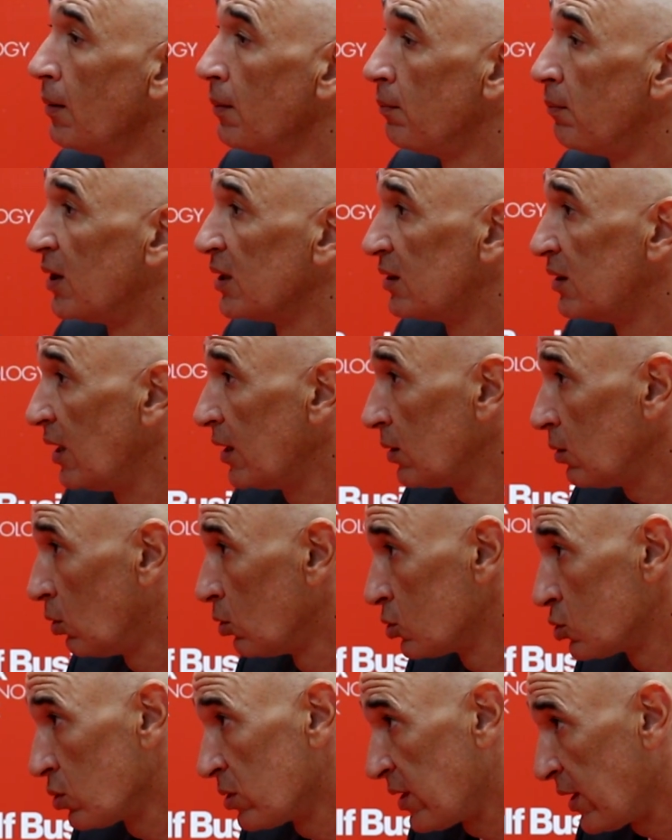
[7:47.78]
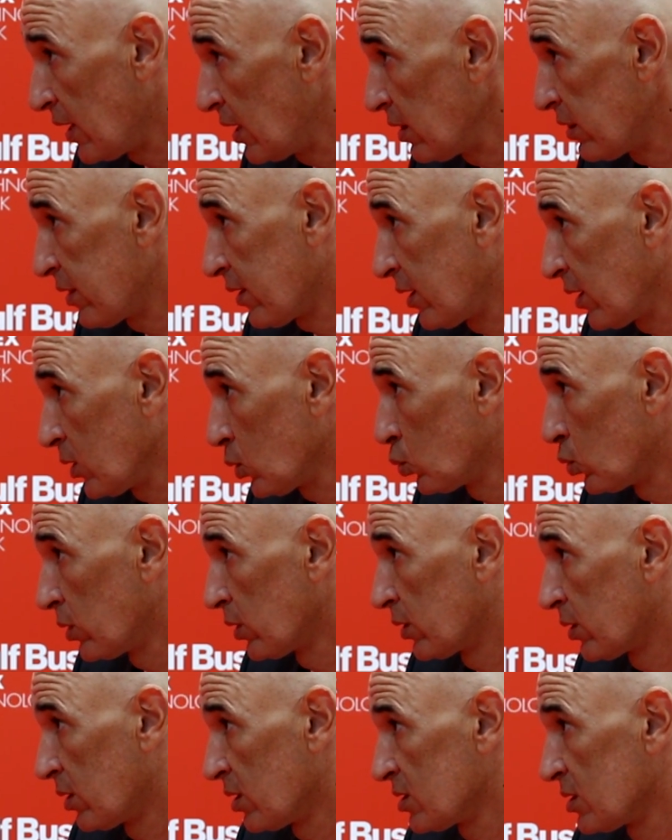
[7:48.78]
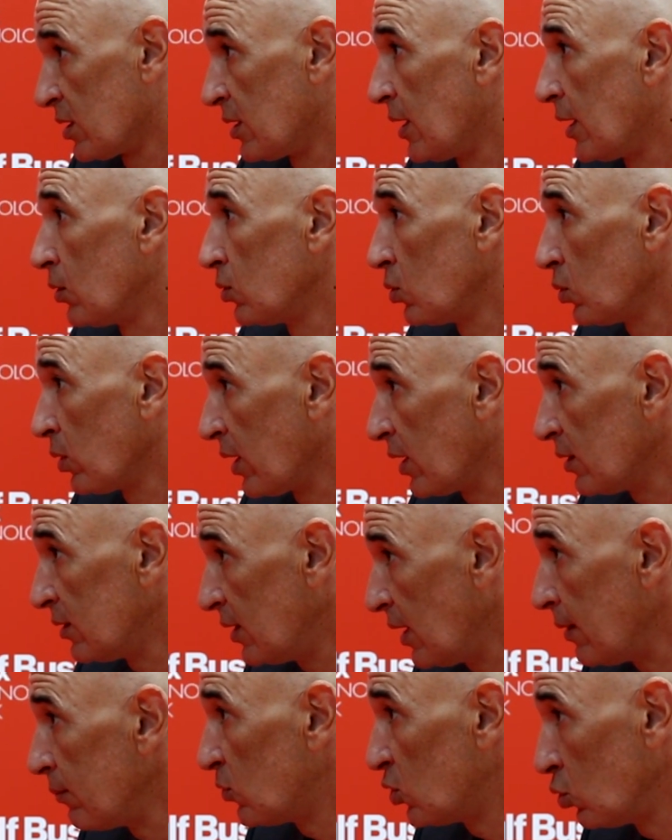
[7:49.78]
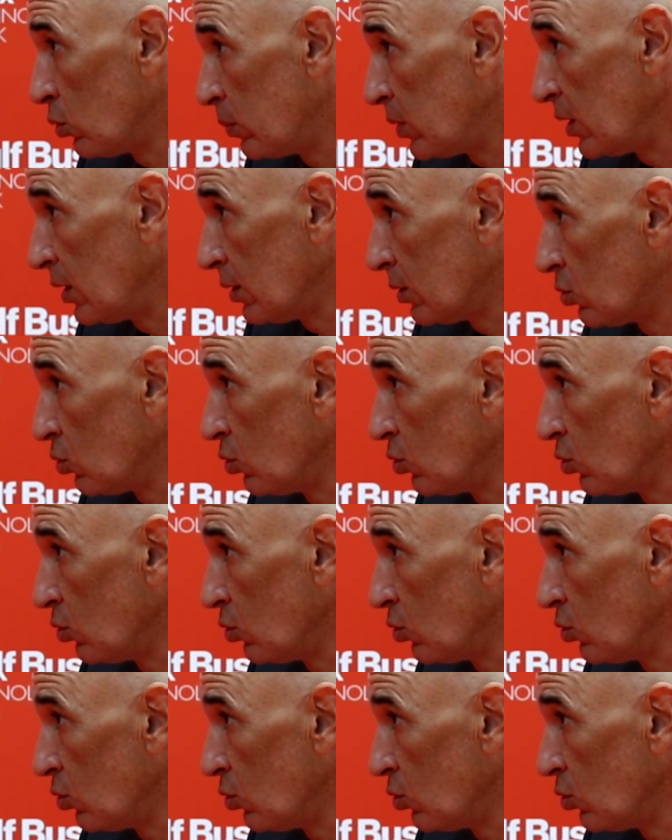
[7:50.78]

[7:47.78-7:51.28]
But then also the healthcare workers, and how you get them to be